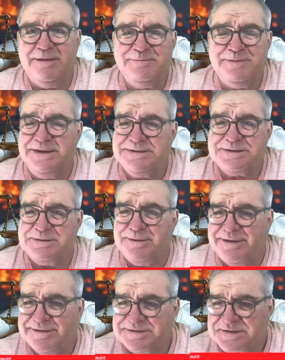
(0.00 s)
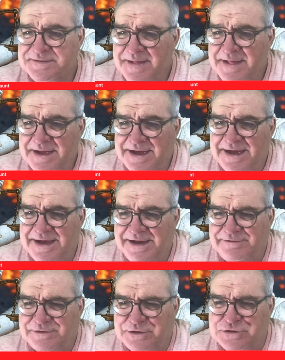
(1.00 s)
I'm being too harsh.
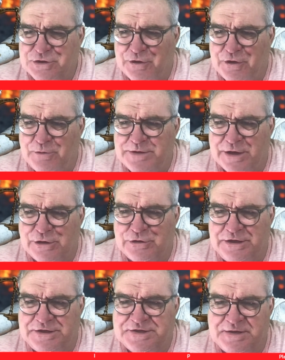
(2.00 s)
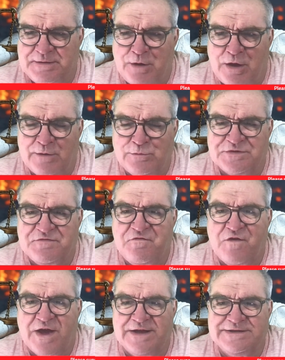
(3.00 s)
Evening, John. Hope you had a good Easter. Mine was
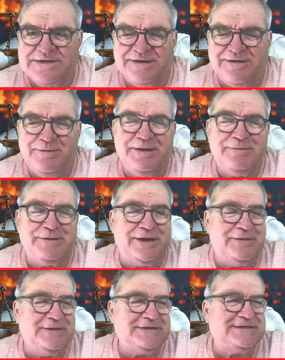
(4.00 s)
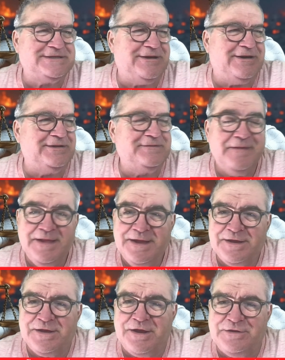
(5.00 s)
fantastic. Oh, here we go. This is
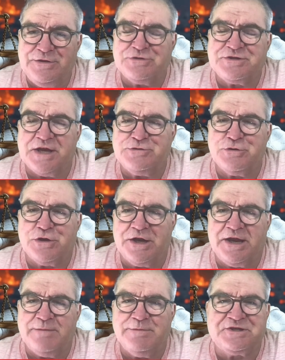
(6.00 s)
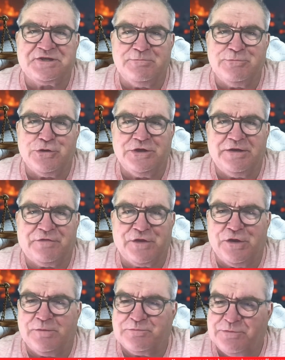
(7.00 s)
you said you're going to give me some money if they
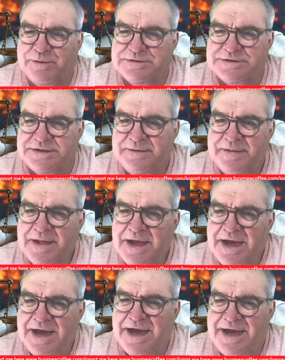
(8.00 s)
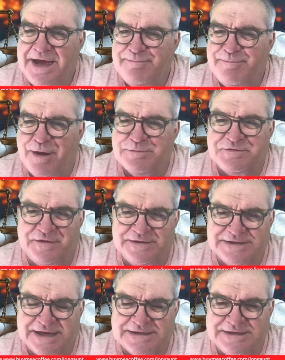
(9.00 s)
got promoted. Mine was
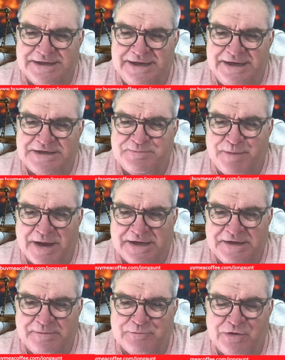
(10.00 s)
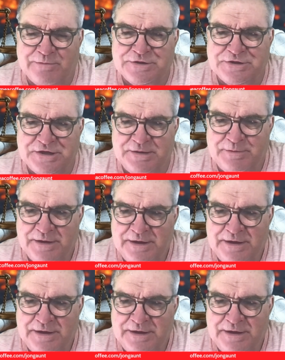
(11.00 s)
fantastic. Leeds back in the Premiership.